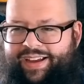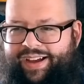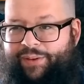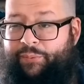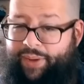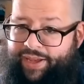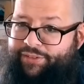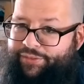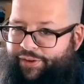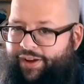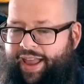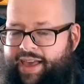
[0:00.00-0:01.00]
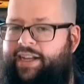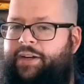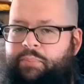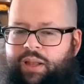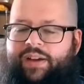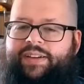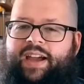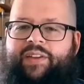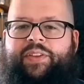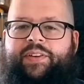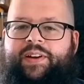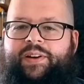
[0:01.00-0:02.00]
and uh, we have a volcanic plug
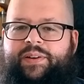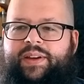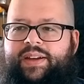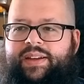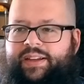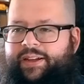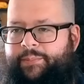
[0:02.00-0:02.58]
down the road.